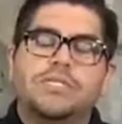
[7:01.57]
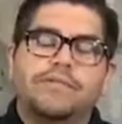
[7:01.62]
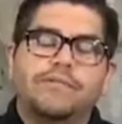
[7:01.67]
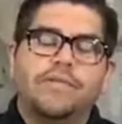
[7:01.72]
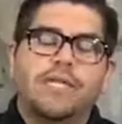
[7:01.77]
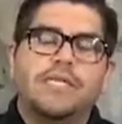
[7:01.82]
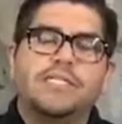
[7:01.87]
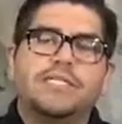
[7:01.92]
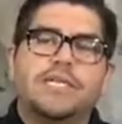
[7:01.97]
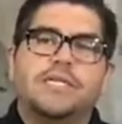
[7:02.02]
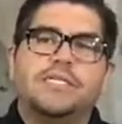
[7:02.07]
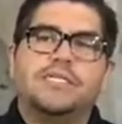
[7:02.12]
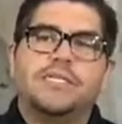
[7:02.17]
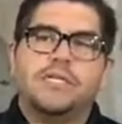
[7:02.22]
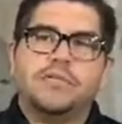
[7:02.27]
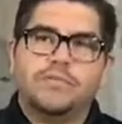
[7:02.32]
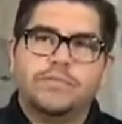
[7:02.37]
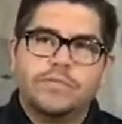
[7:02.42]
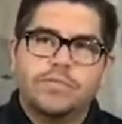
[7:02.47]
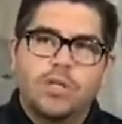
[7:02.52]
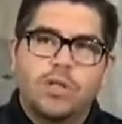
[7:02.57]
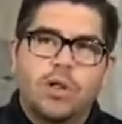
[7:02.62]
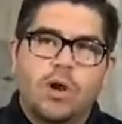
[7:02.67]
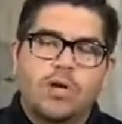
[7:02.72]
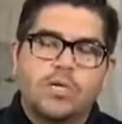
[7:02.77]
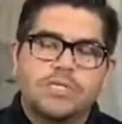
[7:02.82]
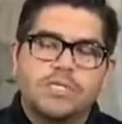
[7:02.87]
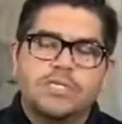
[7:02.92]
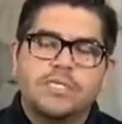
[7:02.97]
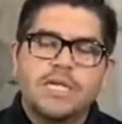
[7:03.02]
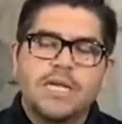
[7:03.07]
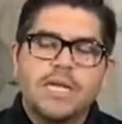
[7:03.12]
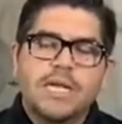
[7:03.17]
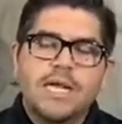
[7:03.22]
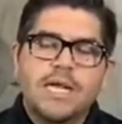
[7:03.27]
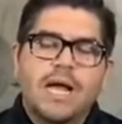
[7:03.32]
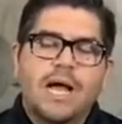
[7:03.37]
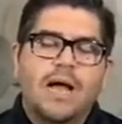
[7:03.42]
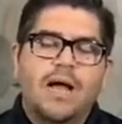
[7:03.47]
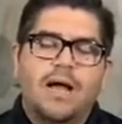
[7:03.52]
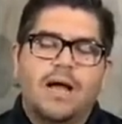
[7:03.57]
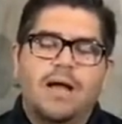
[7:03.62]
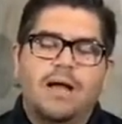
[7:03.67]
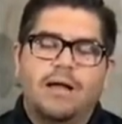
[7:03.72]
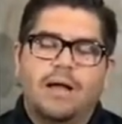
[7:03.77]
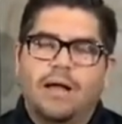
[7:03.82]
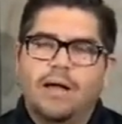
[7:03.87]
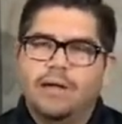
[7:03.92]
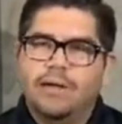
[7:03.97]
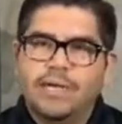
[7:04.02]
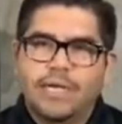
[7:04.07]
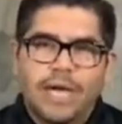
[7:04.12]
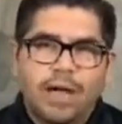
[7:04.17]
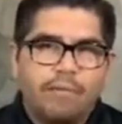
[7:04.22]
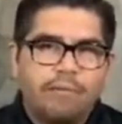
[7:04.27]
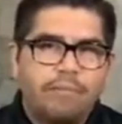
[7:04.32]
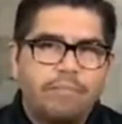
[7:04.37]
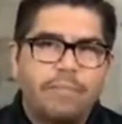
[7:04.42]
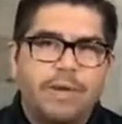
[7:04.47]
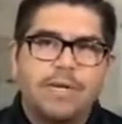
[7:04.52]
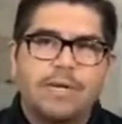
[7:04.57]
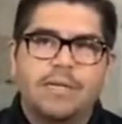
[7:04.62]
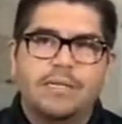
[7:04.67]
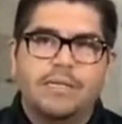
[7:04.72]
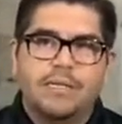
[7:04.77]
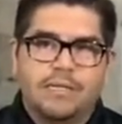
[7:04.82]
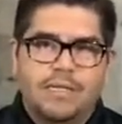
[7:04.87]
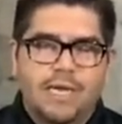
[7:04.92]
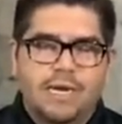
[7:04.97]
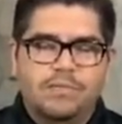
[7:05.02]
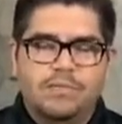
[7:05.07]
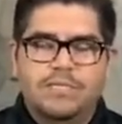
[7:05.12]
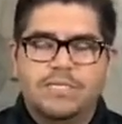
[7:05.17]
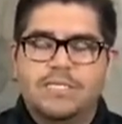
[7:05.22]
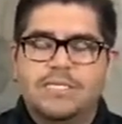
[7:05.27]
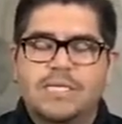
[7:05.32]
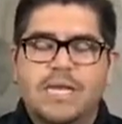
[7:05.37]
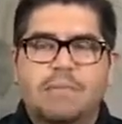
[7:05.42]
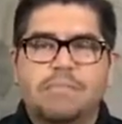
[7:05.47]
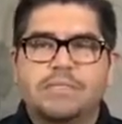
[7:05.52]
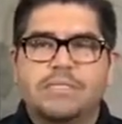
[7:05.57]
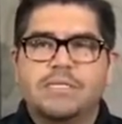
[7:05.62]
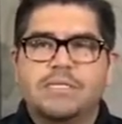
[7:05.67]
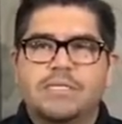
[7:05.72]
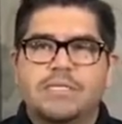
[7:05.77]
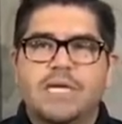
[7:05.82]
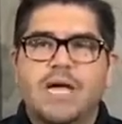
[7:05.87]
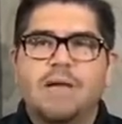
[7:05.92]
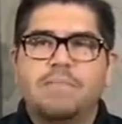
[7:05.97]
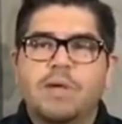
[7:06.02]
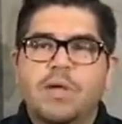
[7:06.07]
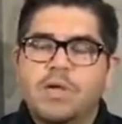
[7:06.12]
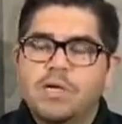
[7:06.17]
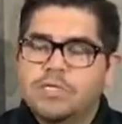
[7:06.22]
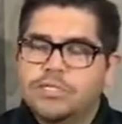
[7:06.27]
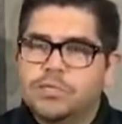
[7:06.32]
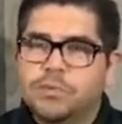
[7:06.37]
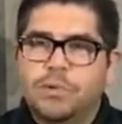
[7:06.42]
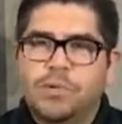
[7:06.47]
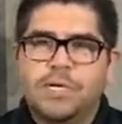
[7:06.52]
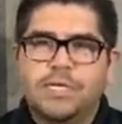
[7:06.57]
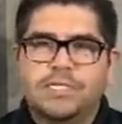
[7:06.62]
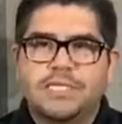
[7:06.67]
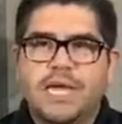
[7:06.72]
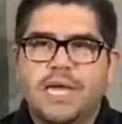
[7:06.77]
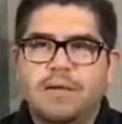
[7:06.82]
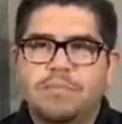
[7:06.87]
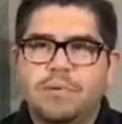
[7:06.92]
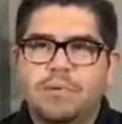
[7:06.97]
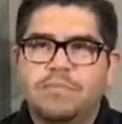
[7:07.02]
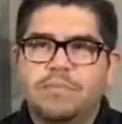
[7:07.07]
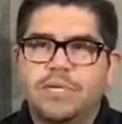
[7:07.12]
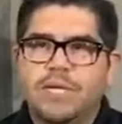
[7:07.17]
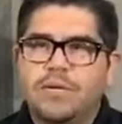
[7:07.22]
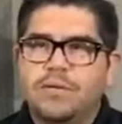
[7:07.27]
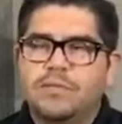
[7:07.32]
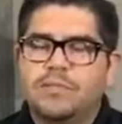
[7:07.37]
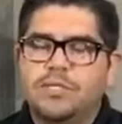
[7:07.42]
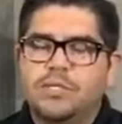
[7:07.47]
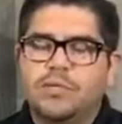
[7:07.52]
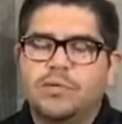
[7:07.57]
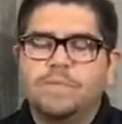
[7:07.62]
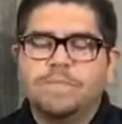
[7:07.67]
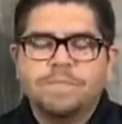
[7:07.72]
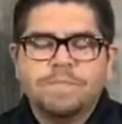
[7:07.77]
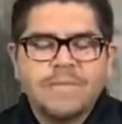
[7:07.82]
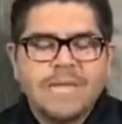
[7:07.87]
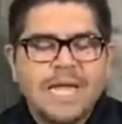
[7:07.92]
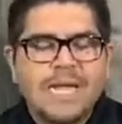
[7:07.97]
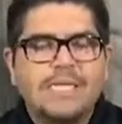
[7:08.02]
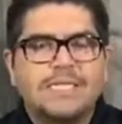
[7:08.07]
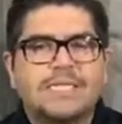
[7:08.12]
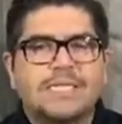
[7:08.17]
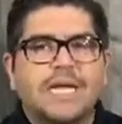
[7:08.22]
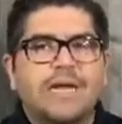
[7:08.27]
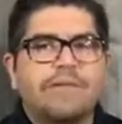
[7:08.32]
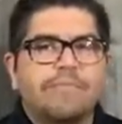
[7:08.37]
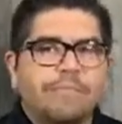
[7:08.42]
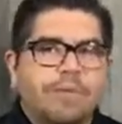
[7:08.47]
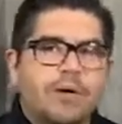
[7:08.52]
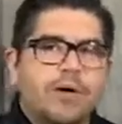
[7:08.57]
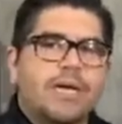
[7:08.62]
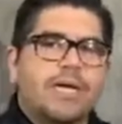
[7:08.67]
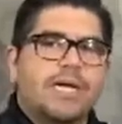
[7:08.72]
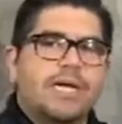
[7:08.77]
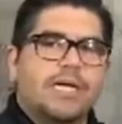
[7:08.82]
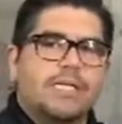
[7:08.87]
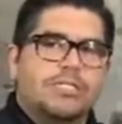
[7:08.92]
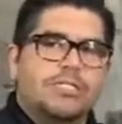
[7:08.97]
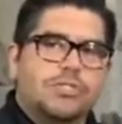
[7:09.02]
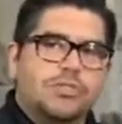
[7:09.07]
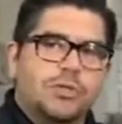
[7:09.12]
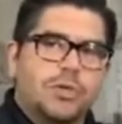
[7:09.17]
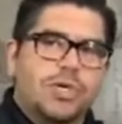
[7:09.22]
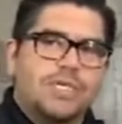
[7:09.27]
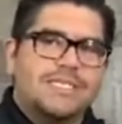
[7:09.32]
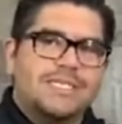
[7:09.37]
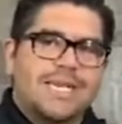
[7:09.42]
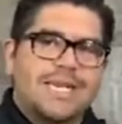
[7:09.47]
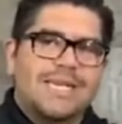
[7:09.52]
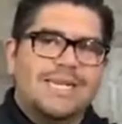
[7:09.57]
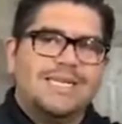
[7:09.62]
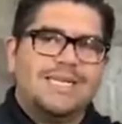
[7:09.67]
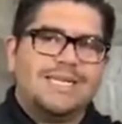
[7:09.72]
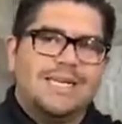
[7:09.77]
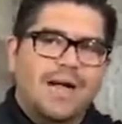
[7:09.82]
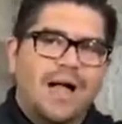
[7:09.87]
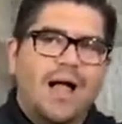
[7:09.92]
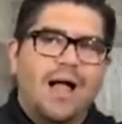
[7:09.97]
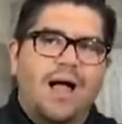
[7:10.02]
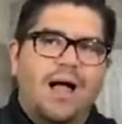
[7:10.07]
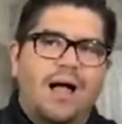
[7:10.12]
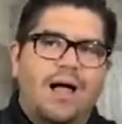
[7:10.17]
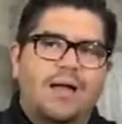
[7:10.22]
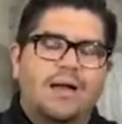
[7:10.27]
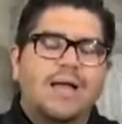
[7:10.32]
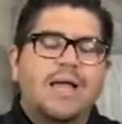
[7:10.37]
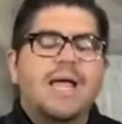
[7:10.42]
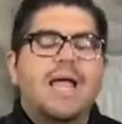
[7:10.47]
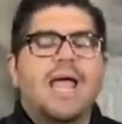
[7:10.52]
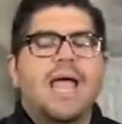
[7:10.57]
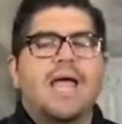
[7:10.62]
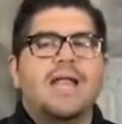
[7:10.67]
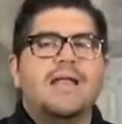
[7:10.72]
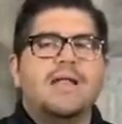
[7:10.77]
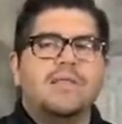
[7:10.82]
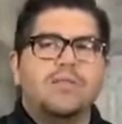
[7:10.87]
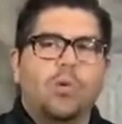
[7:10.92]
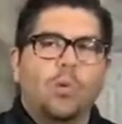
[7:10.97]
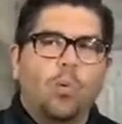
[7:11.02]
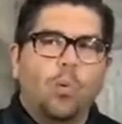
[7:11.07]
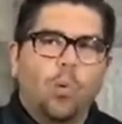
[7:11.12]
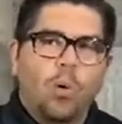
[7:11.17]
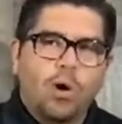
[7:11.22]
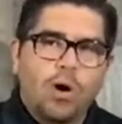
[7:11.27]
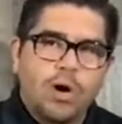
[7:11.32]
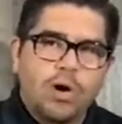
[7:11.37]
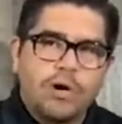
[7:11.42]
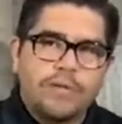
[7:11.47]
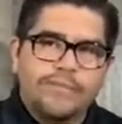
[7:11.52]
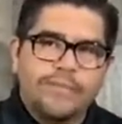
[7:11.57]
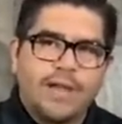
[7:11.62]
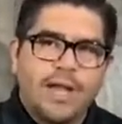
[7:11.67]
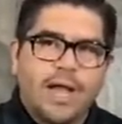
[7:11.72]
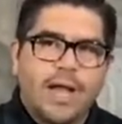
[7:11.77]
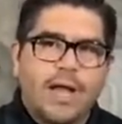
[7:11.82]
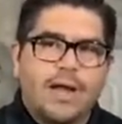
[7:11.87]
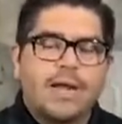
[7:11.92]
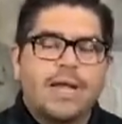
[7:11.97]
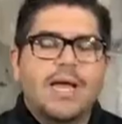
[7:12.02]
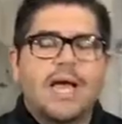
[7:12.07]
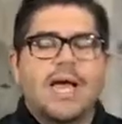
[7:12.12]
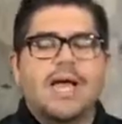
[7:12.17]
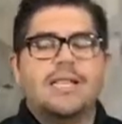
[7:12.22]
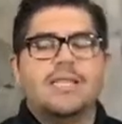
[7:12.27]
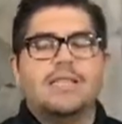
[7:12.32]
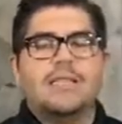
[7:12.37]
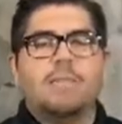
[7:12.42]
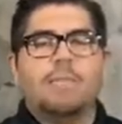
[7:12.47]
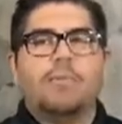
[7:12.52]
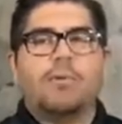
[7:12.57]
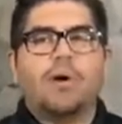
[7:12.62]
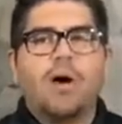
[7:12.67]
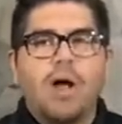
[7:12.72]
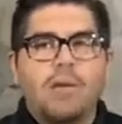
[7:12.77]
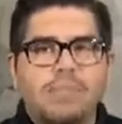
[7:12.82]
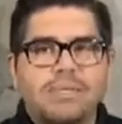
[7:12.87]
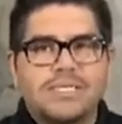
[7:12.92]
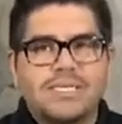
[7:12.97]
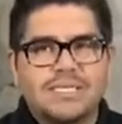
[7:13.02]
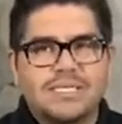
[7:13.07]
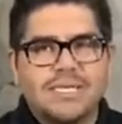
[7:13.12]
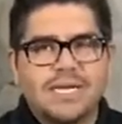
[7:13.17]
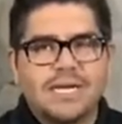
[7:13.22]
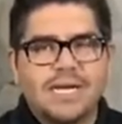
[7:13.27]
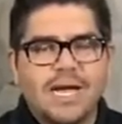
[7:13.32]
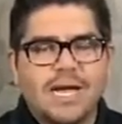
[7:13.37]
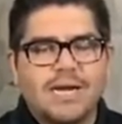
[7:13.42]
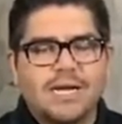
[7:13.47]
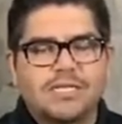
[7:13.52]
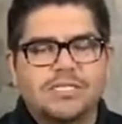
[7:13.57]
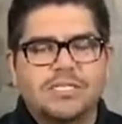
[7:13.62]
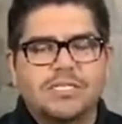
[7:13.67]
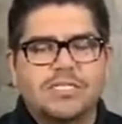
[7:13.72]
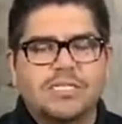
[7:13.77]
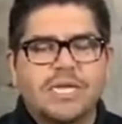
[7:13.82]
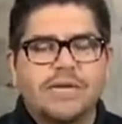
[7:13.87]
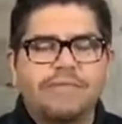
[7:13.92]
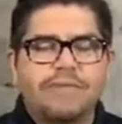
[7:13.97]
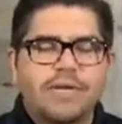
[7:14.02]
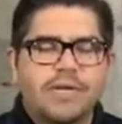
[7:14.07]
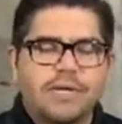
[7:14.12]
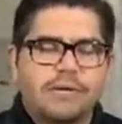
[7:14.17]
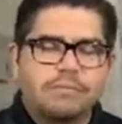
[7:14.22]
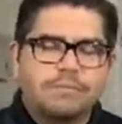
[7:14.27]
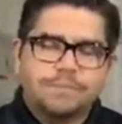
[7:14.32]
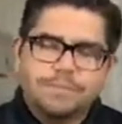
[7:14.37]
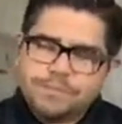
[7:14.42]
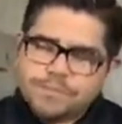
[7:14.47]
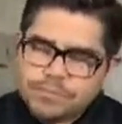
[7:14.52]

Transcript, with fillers: civilization. It was the largest uh, uh, uh government that was established at the time. So, what does Abram do? Instead of putting his trust in God and in the word of God and in the promises that God had just given him,